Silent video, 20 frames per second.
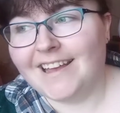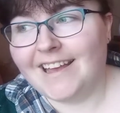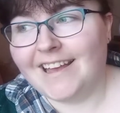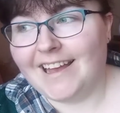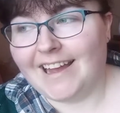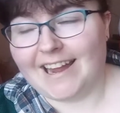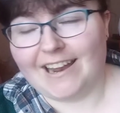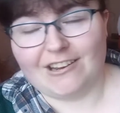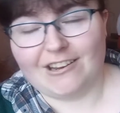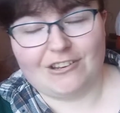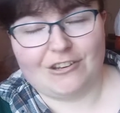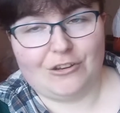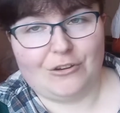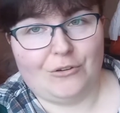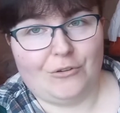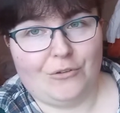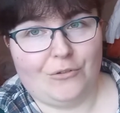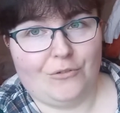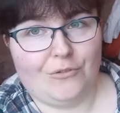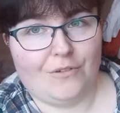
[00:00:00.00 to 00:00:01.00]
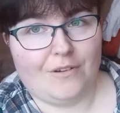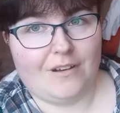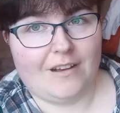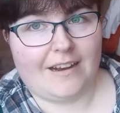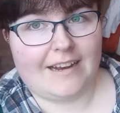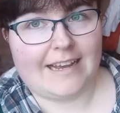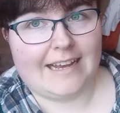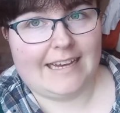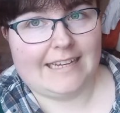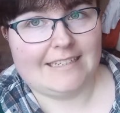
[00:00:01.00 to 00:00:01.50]
and you
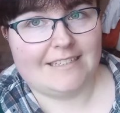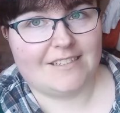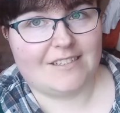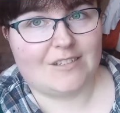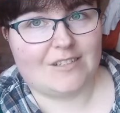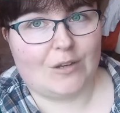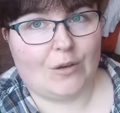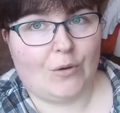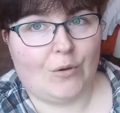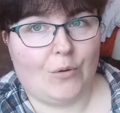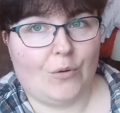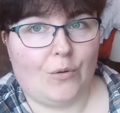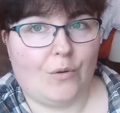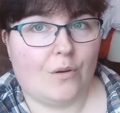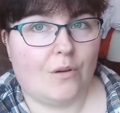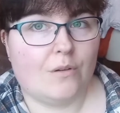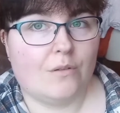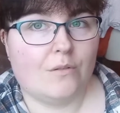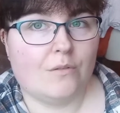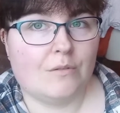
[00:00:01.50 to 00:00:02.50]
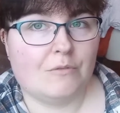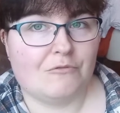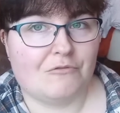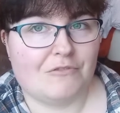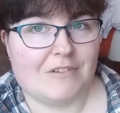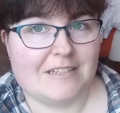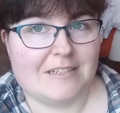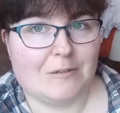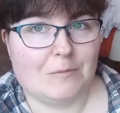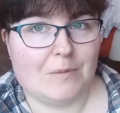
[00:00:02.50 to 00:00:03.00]
can sew
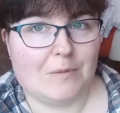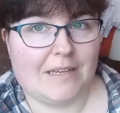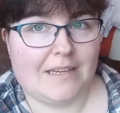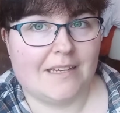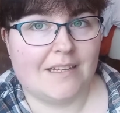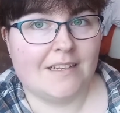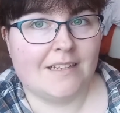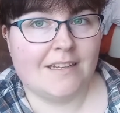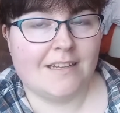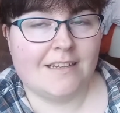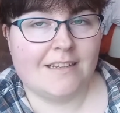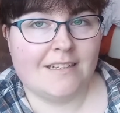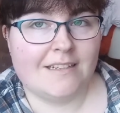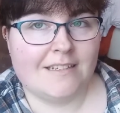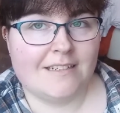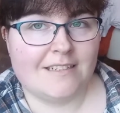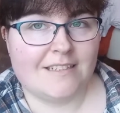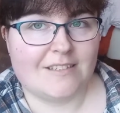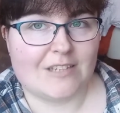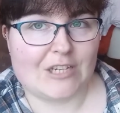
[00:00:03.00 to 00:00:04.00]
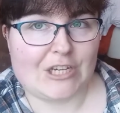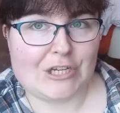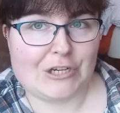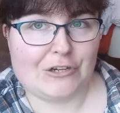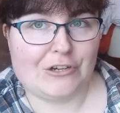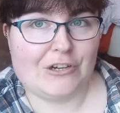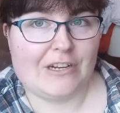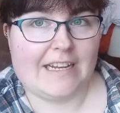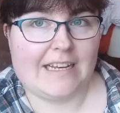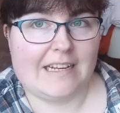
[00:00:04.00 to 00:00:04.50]
reasonably
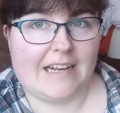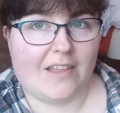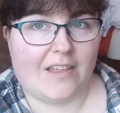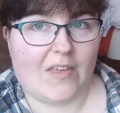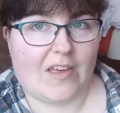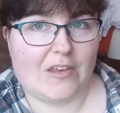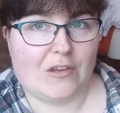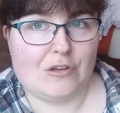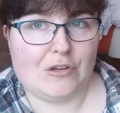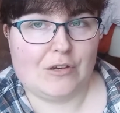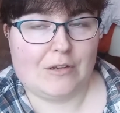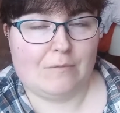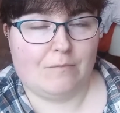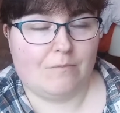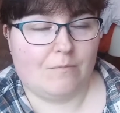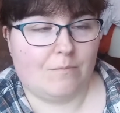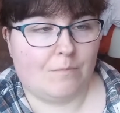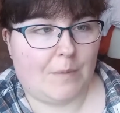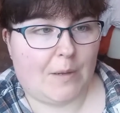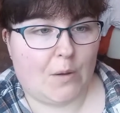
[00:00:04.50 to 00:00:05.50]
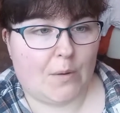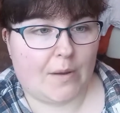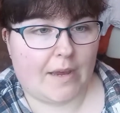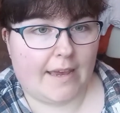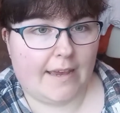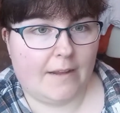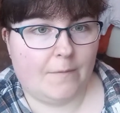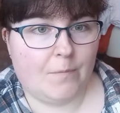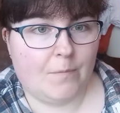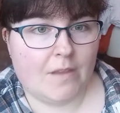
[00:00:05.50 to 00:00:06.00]
securely, I think you can be
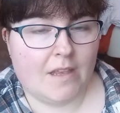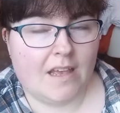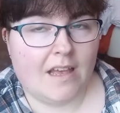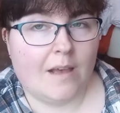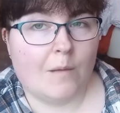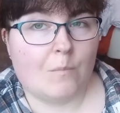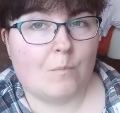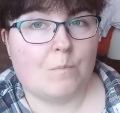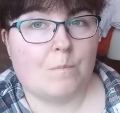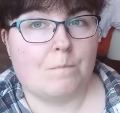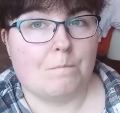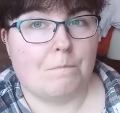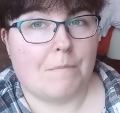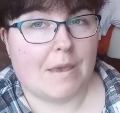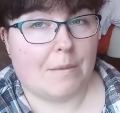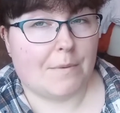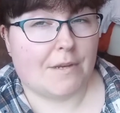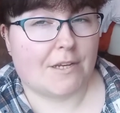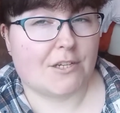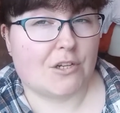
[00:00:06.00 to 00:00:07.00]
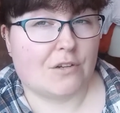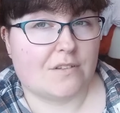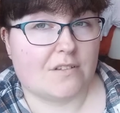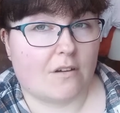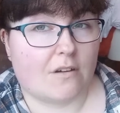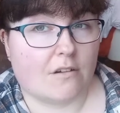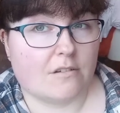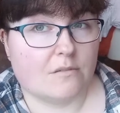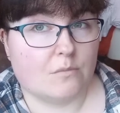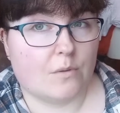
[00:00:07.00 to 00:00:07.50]
okay. Maybe I should have
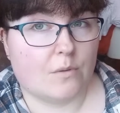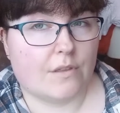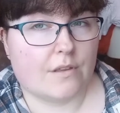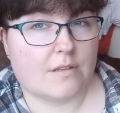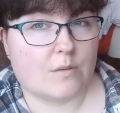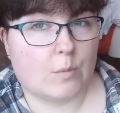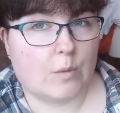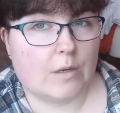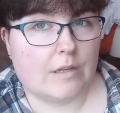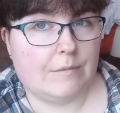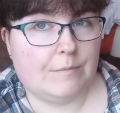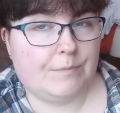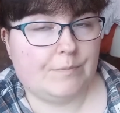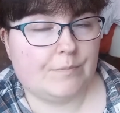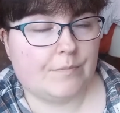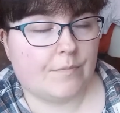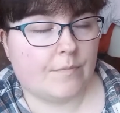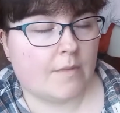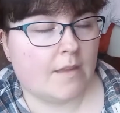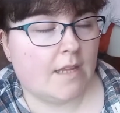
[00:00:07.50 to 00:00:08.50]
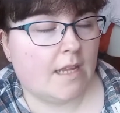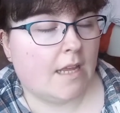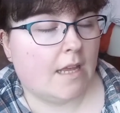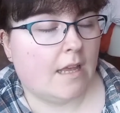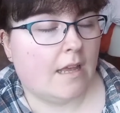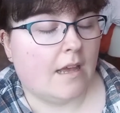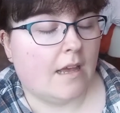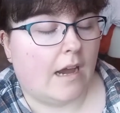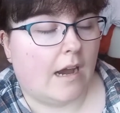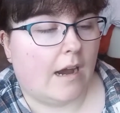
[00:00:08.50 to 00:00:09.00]
started with this one
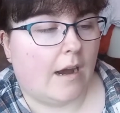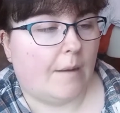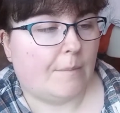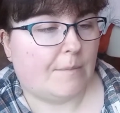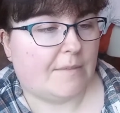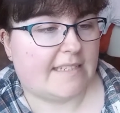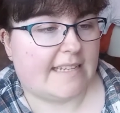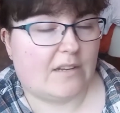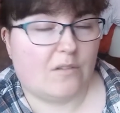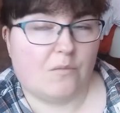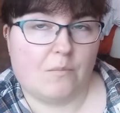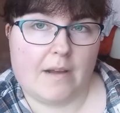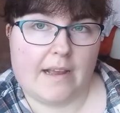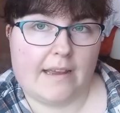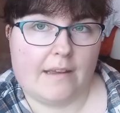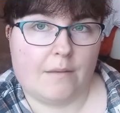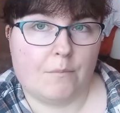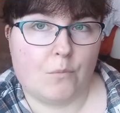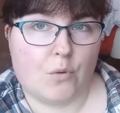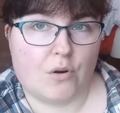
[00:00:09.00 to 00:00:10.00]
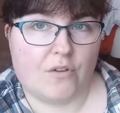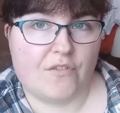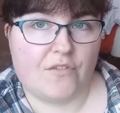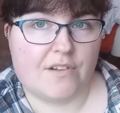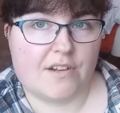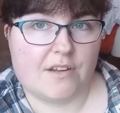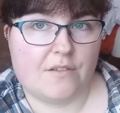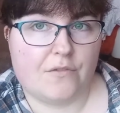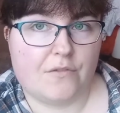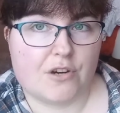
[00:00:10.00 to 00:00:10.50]
instead of my more
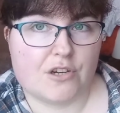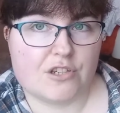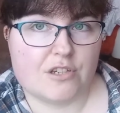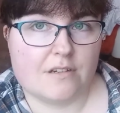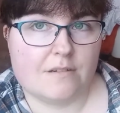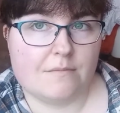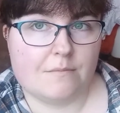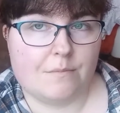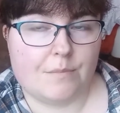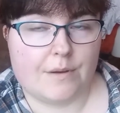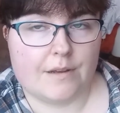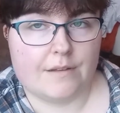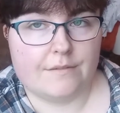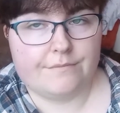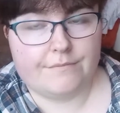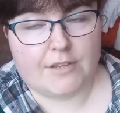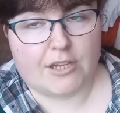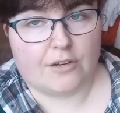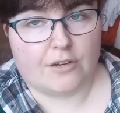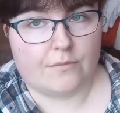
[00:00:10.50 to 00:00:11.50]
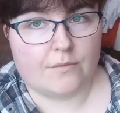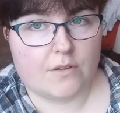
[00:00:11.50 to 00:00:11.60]
fitted version, but you know,